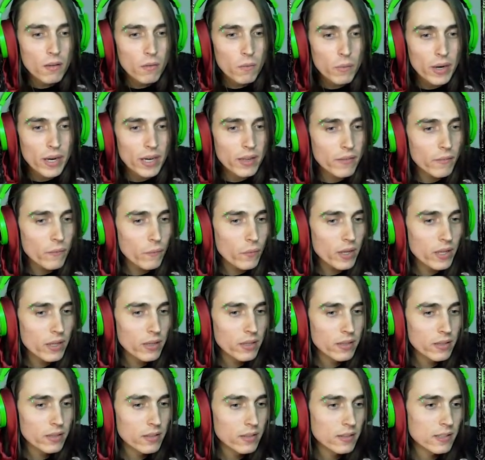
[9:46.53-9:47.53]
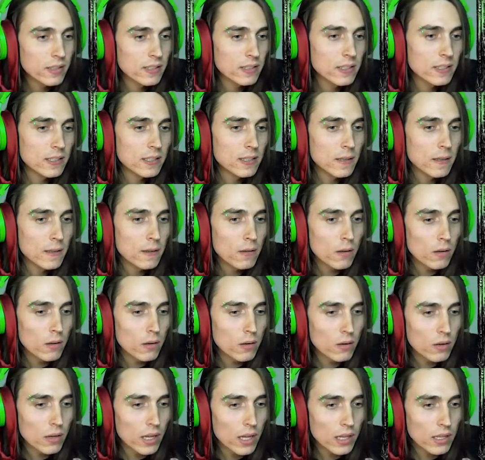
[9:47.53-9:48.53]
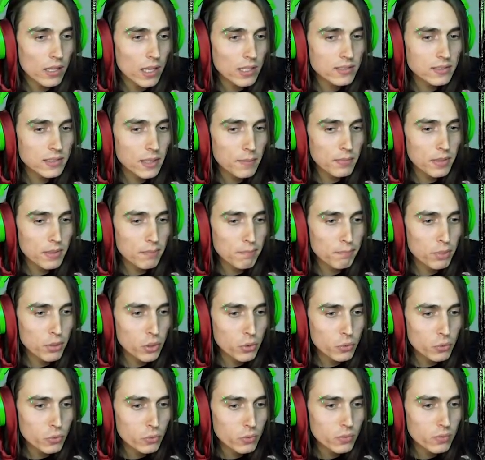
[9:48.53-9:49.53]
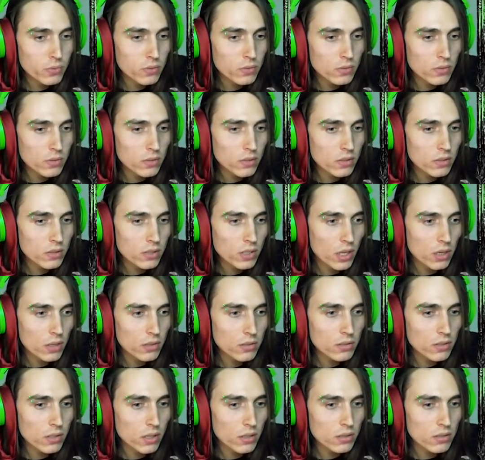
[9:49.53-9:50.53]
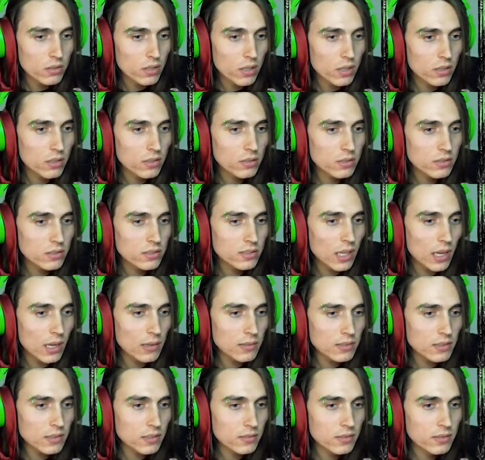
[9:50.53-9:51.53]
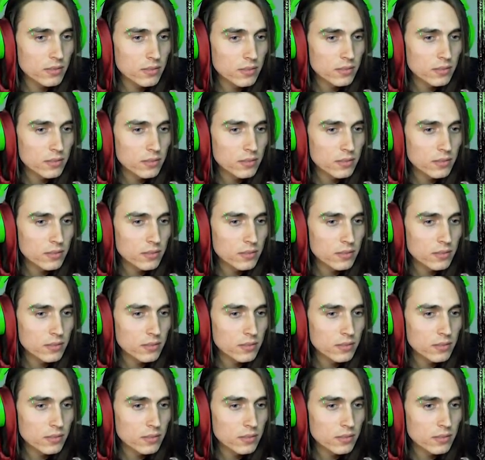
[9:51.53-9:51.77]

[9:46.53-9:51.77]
Where, where? Oh, I, I stepped in poo. No, no, uh, st uh,